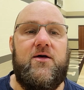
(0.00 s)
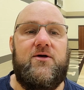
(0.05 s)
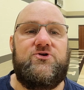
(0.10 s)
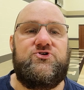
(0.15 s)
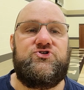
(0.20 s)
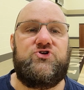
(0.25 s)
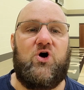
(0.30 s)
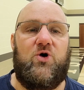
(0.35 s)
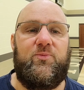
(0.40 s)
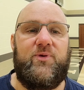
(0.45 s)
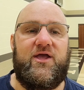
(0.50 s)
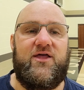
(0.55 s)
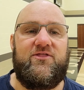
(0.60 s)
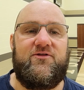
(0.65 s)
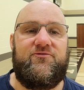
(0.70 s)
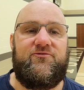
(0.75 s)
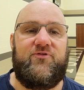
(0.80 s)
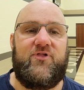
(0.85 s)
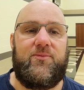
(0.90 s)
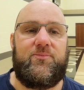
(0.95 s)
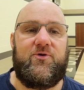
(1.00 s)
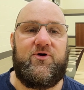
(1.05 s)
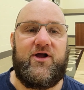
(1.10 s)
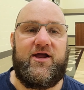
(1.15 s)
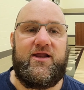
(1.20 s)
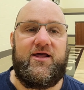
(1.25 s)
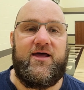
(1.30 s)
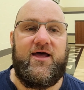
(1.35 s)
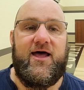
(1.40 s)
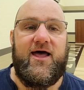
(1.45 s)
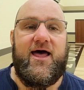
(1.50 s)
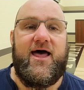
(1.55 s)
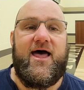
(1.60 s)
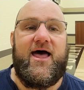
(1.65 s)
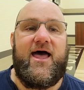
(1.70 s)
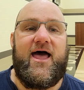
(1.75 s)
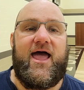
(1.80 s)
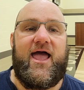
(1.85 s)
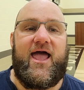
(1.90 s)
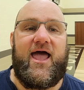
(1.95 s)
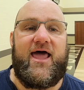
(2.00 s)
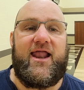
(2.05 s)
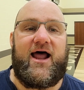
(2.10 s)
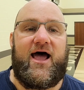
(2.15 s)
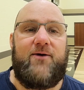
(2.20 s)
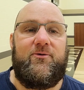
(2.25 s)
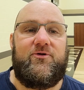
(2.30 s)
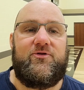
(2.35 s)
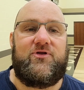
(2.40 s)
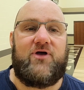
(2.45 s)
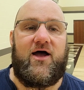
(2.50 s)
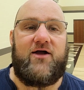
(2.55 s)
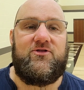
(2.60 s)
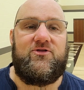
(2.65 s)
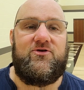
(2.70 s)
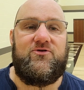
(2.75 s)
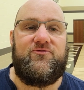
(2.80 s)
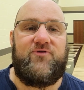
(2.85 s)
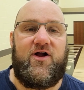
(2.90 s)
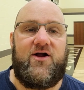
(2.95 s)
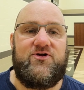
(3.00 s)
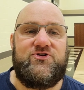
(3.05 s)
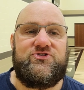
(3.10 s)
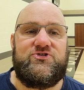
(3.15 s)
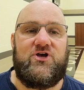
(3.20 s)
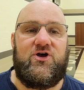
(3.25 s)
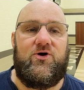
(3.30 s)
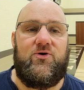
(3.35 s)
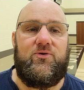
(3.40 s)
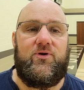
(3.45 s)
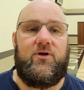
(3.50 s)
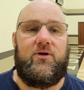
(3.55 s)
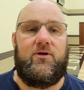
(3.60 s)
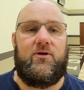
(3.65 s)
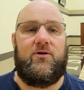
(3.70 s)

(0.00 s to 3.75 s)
Show me in the flip grid, and I will talk to you very soon.